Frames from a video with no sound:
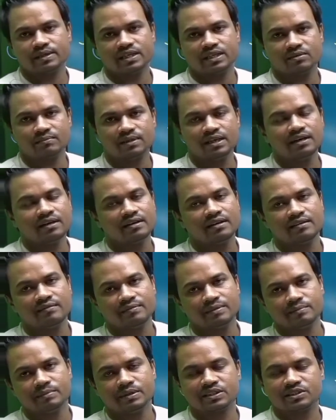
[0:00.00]
of the
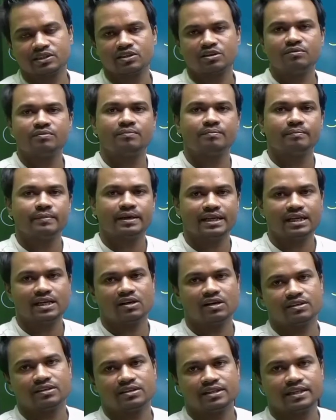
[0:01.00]
Prevention of Money
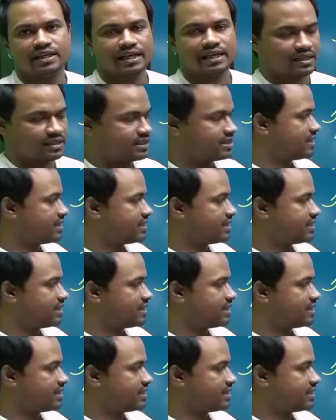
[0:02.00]
Laundering Act.